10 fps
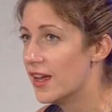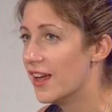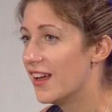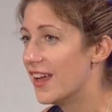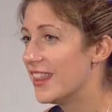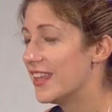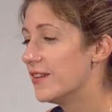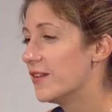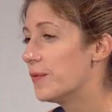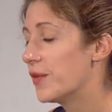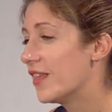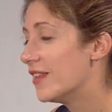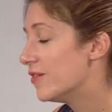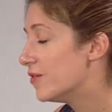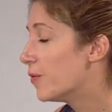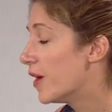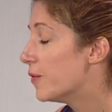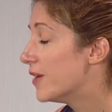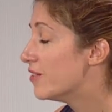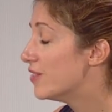But then where
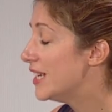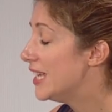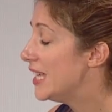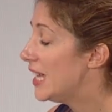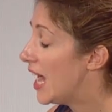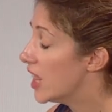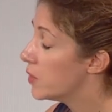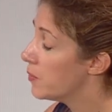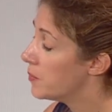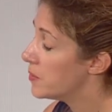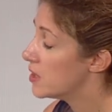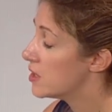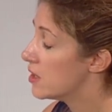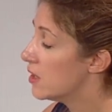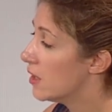we are really at the moment